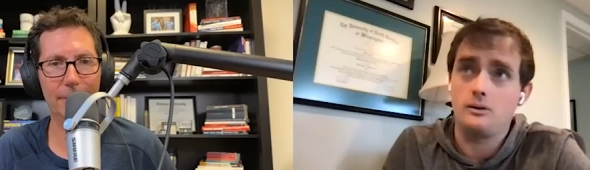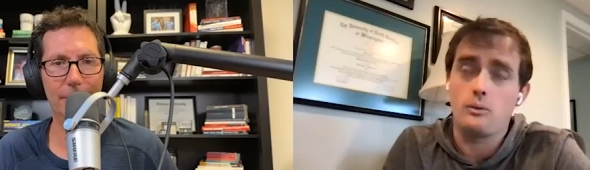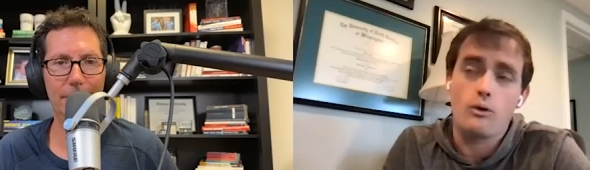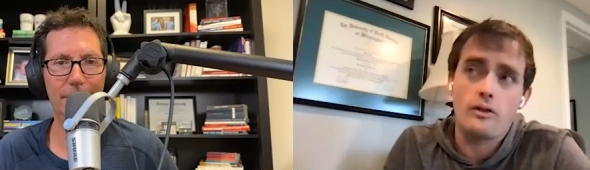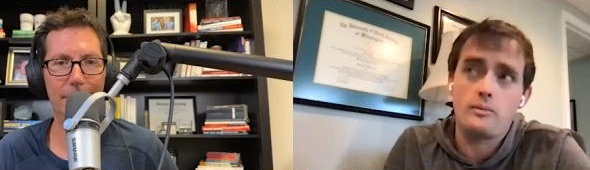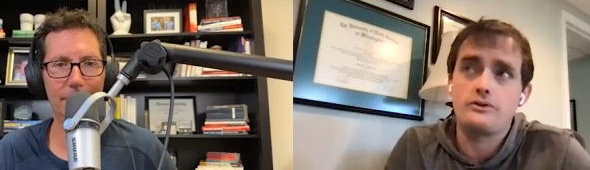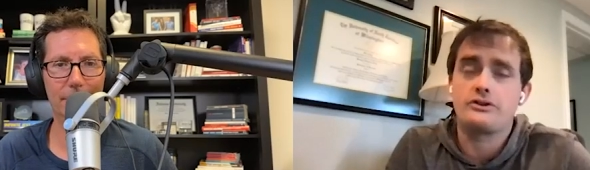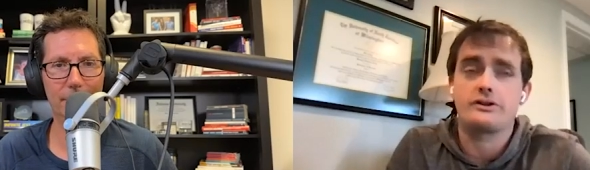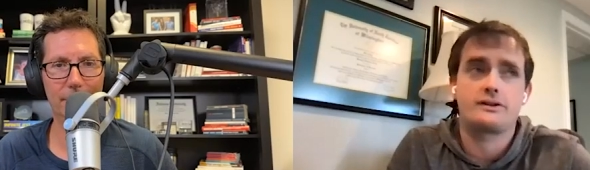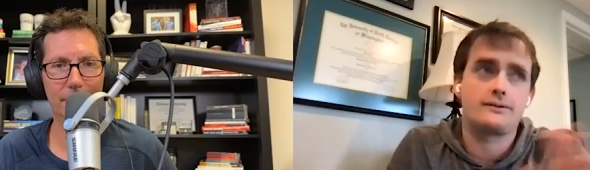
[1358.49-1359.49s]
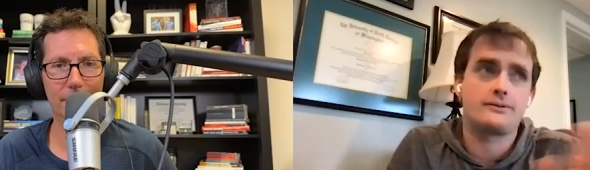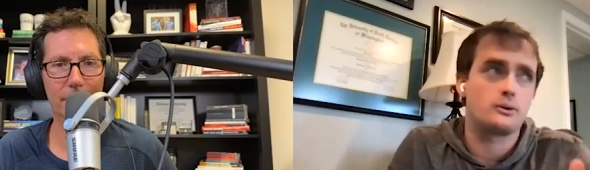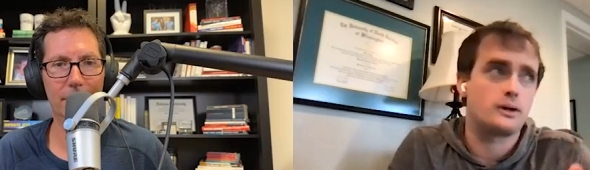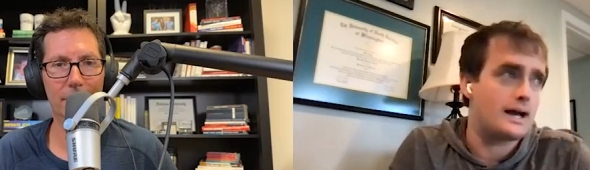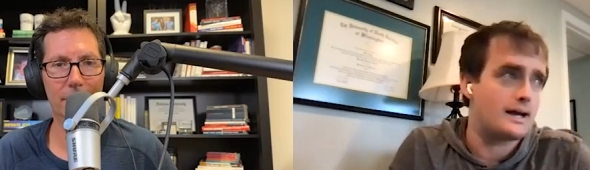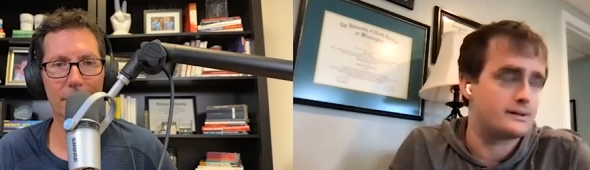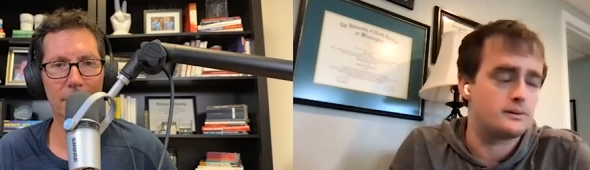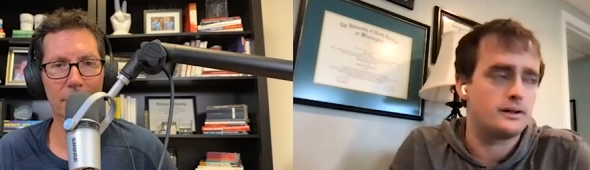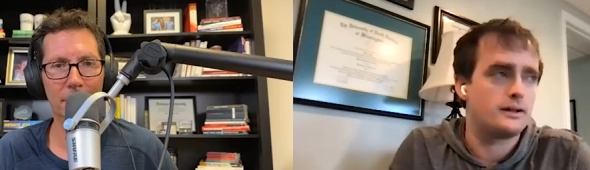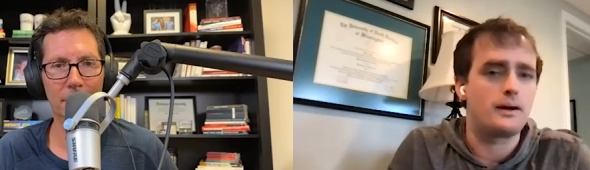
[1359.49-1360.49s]
Speaker 1: one of the most successful guys
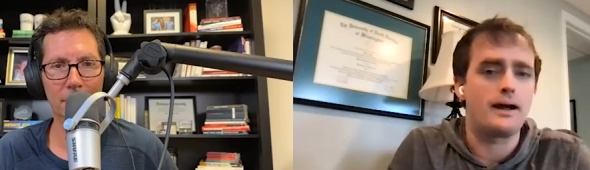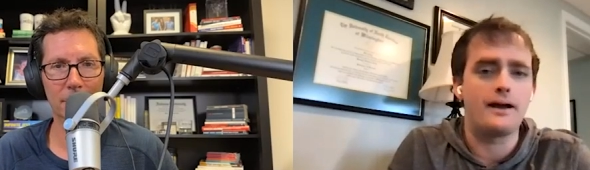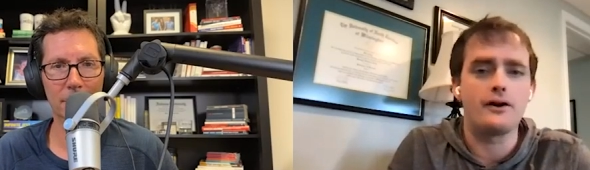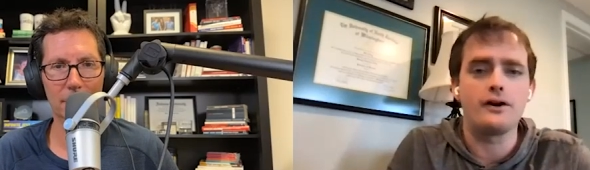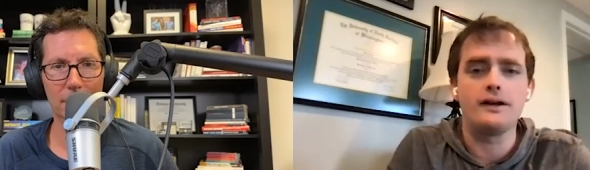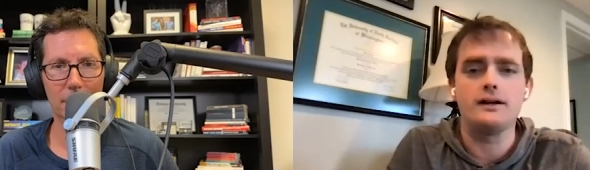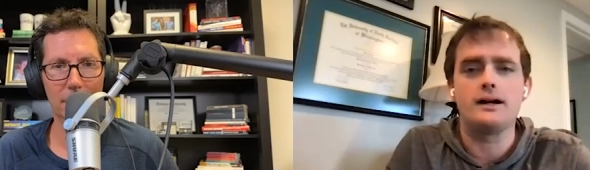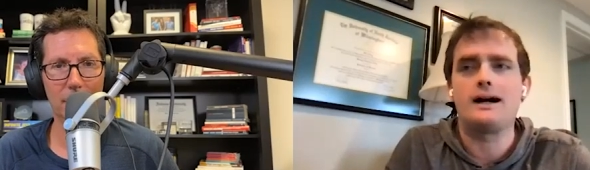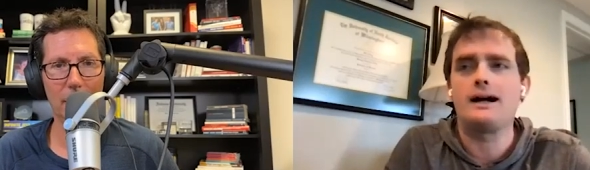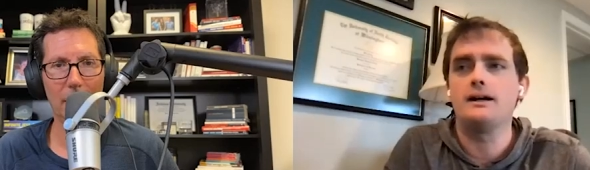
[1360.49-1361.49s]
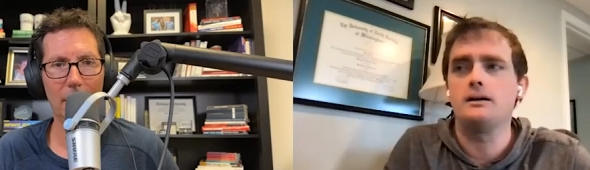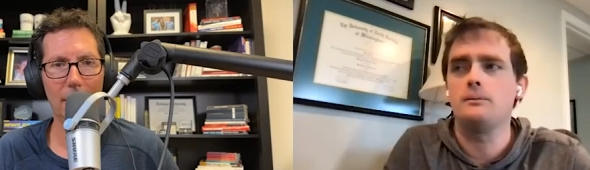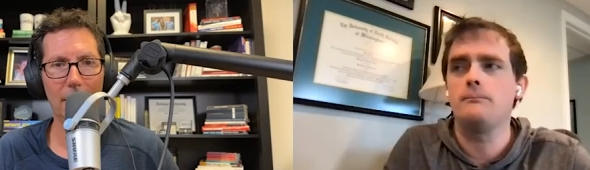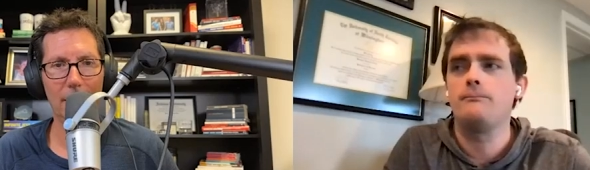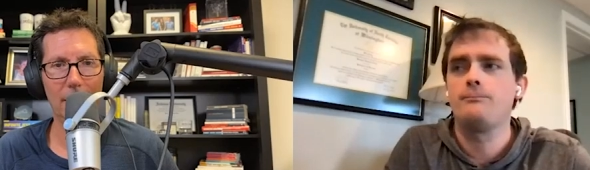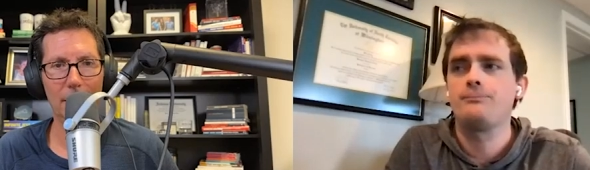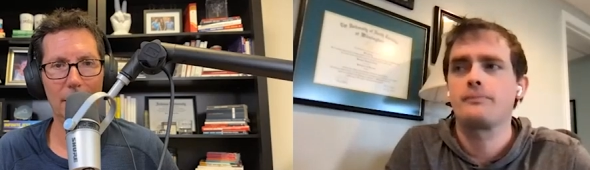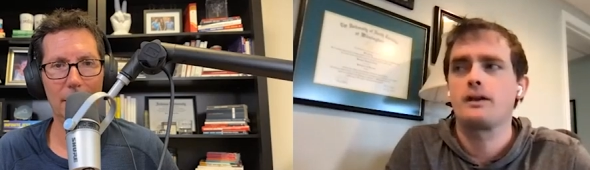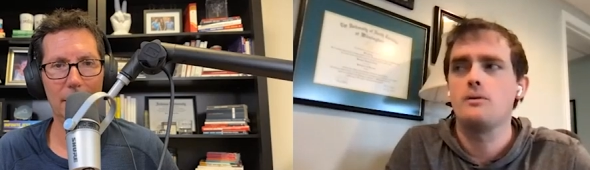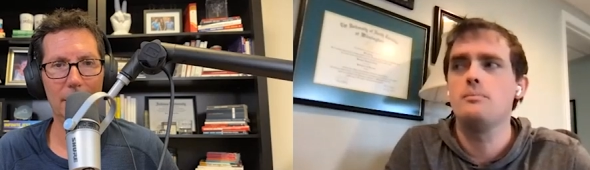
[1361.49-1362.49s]
in my area, I
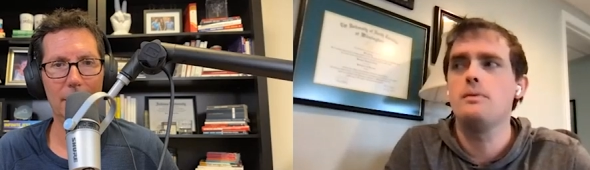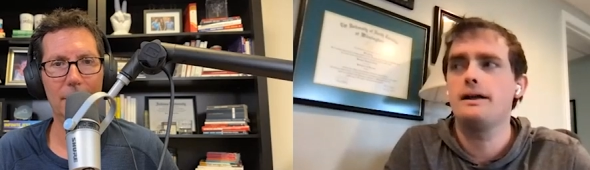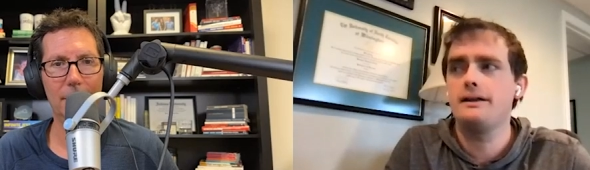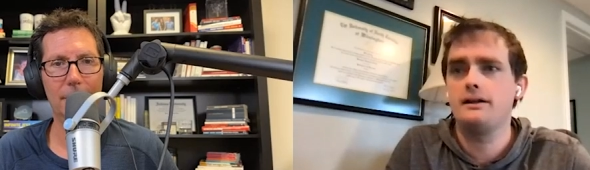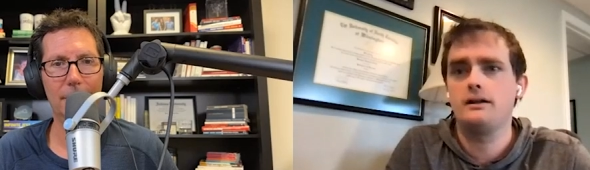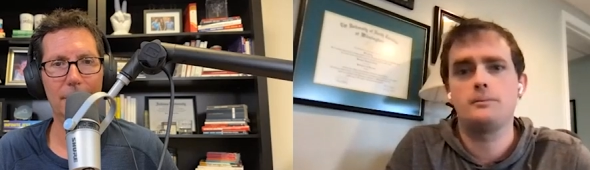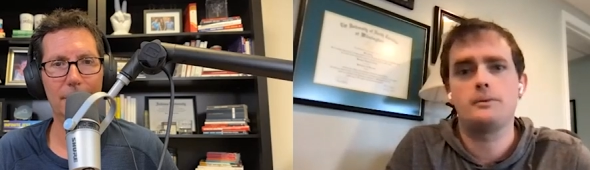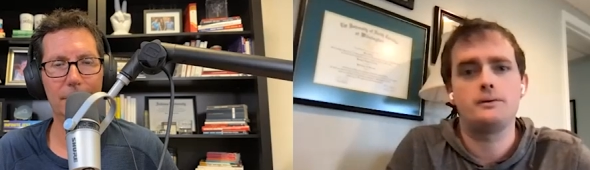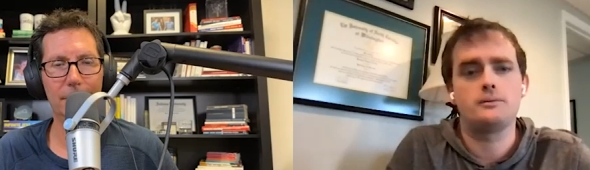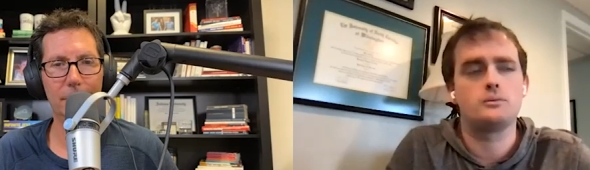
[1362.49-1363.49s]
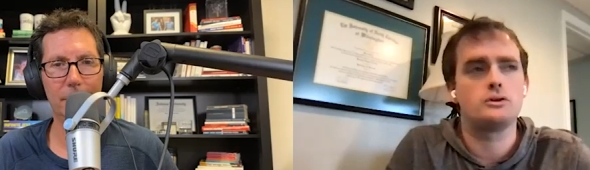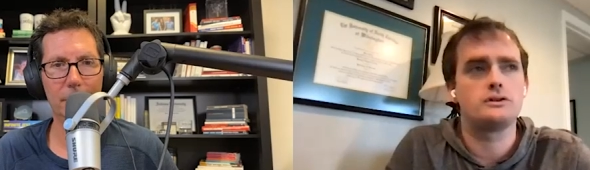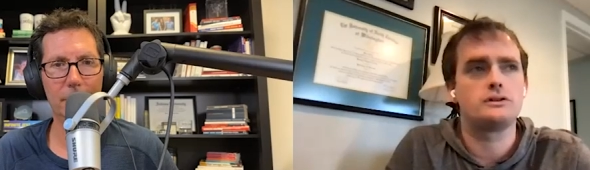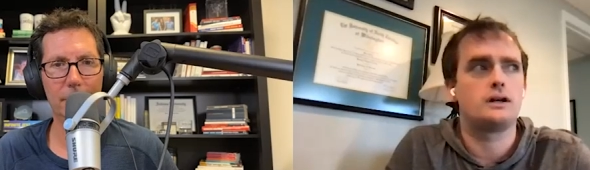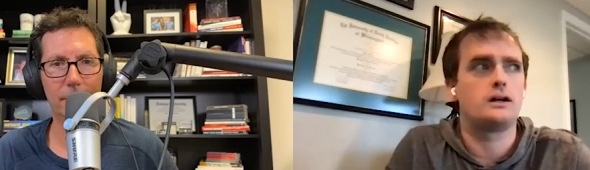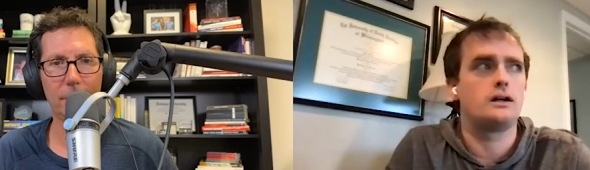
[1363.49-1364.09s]
met him and was